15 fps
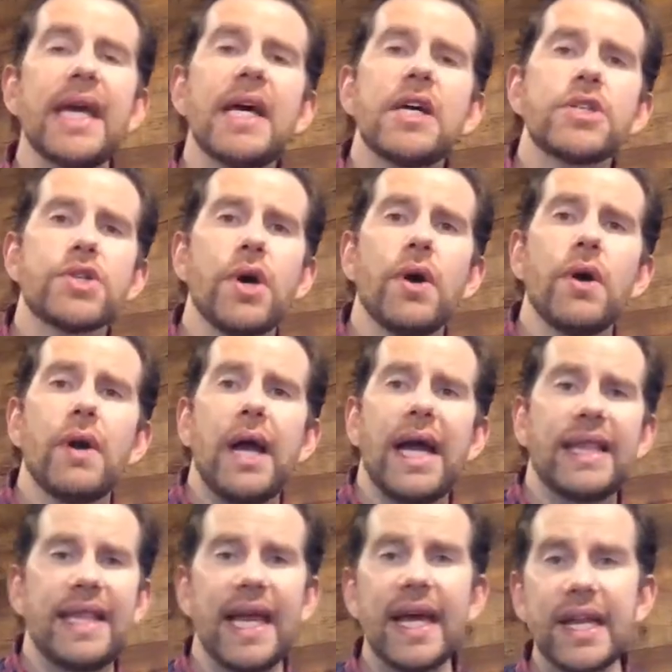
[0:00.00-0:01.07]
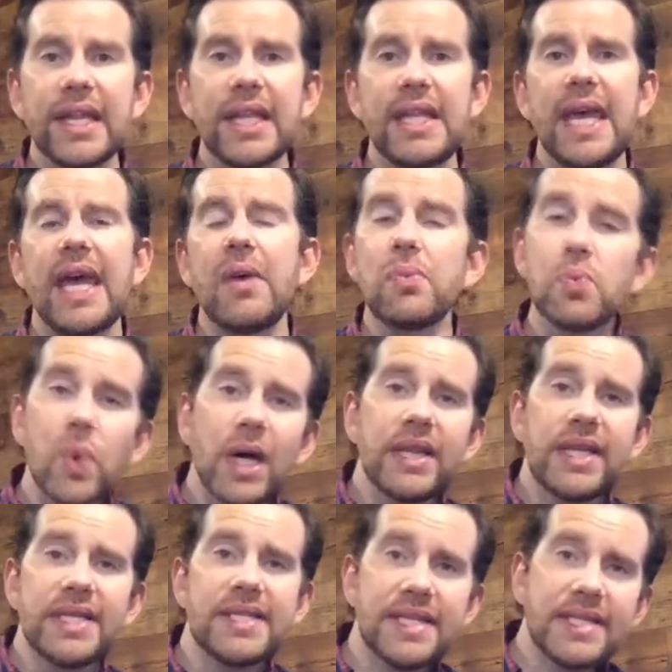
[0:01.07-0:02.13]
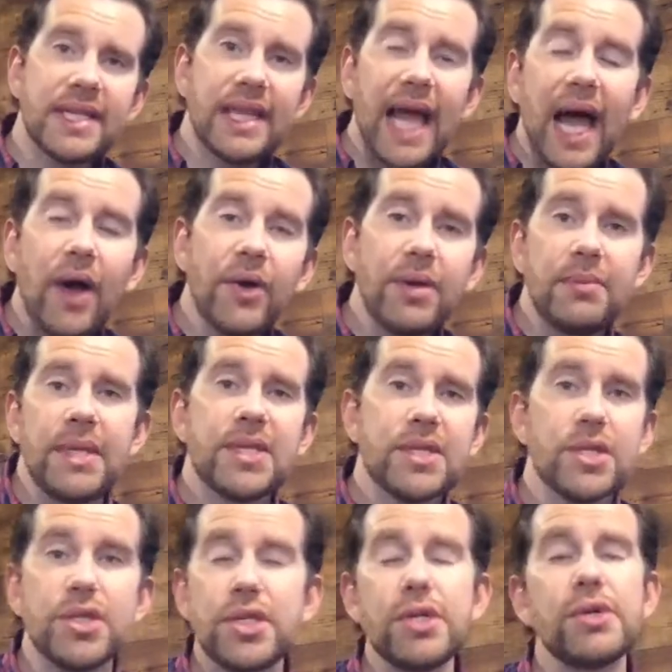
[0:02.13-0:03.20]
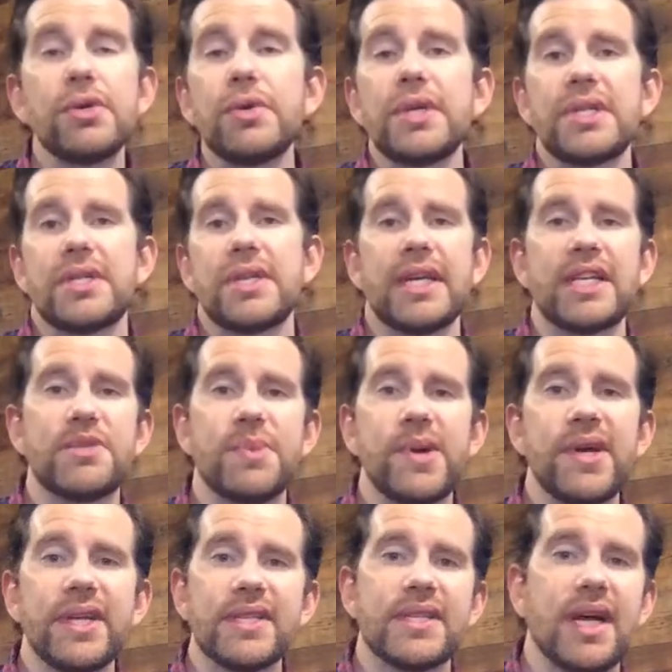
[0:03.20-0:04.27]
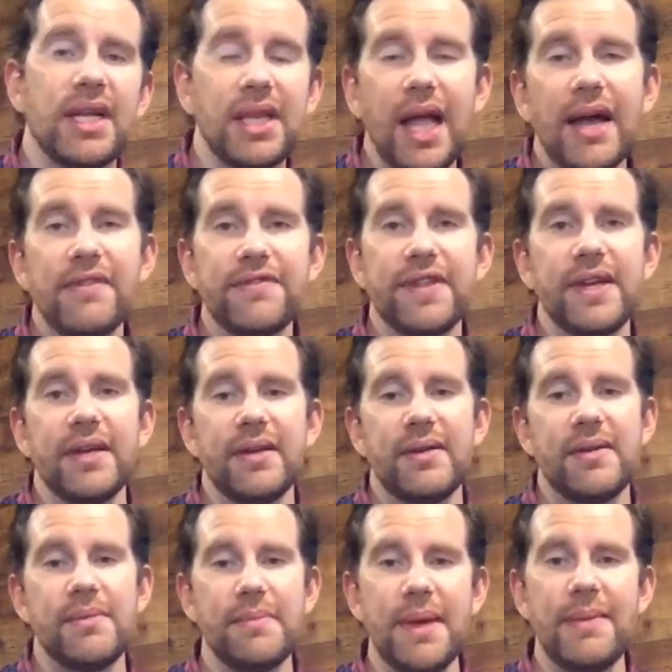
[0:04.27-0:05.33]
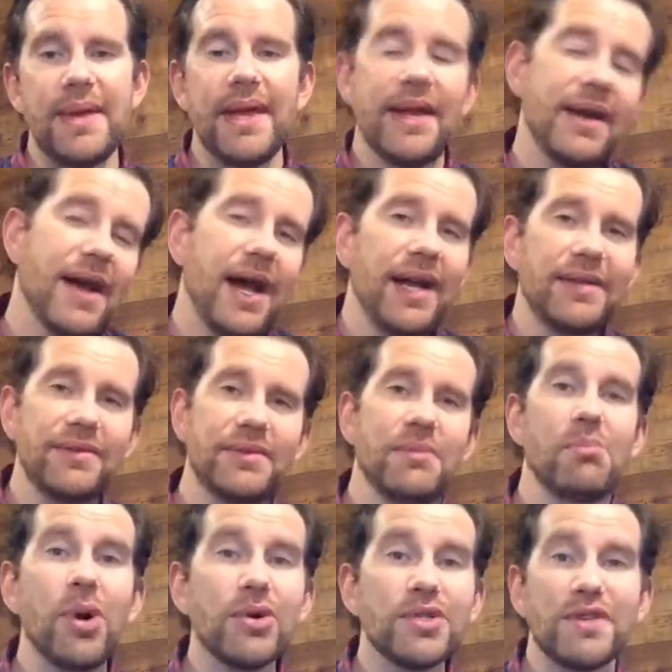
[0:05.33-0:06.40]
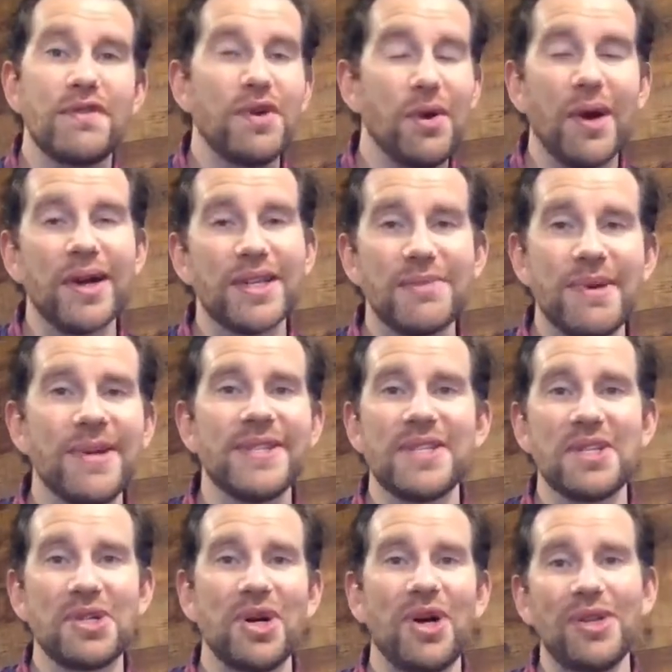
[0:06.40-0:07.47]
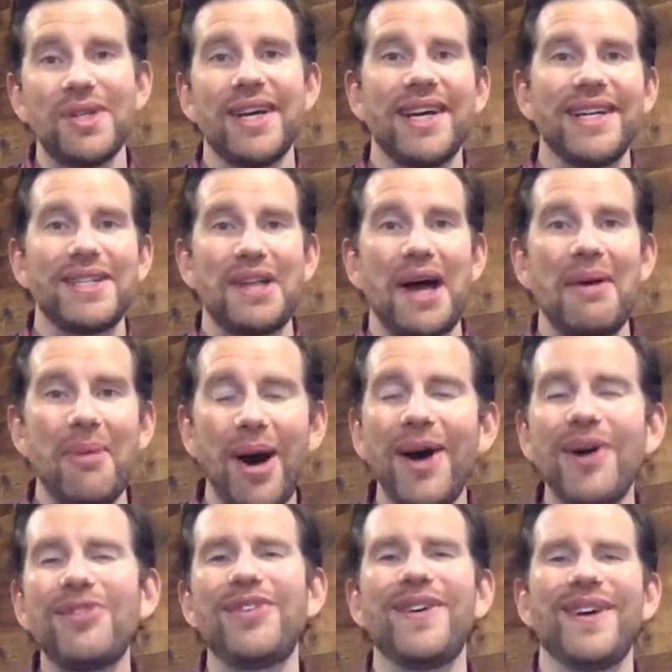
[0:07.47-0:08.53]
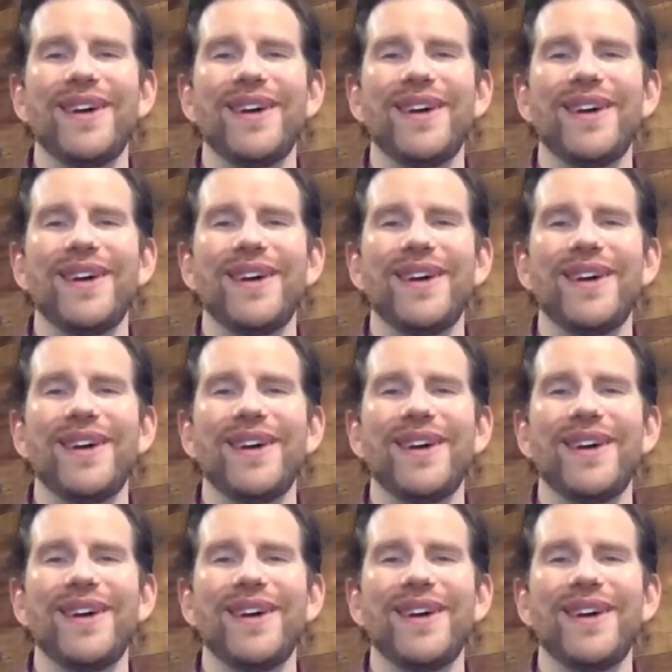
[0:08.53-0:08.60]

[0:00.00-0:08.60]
So at the end of the day, what this is allowing me to do is experience a life that maybe most of you are experiencing, called time off,